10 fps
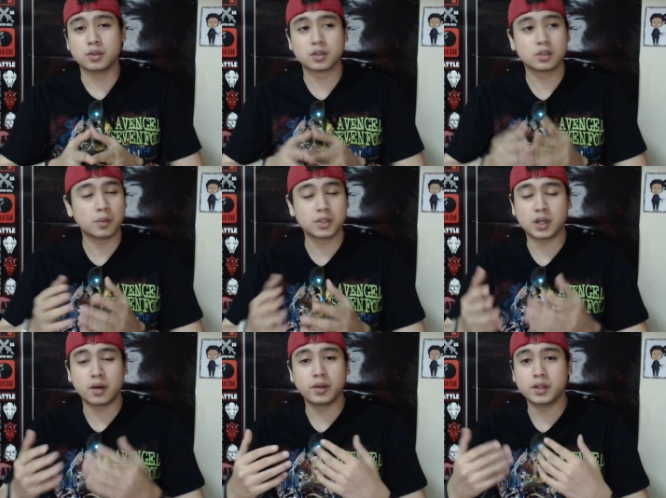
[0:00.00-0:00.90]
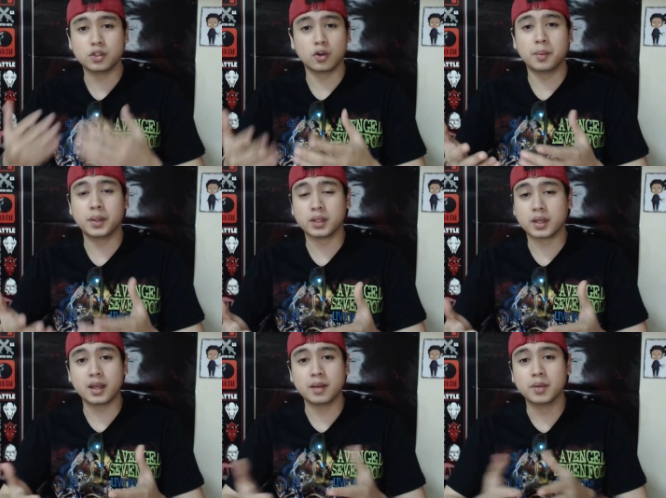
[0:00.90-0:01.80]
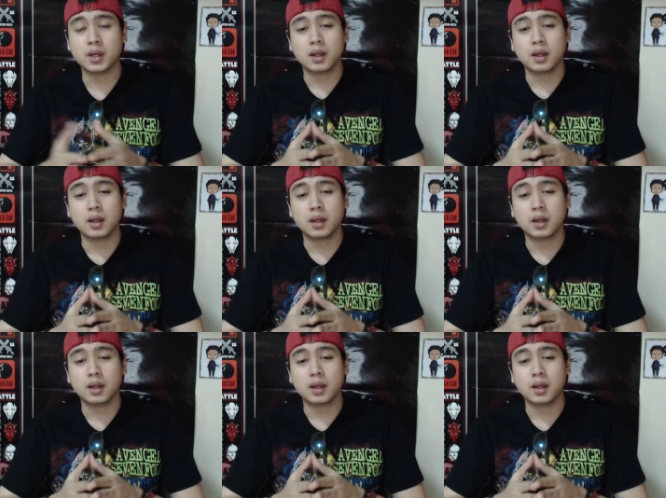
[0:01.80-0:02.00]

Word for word: There's so much I already enjoy about the game.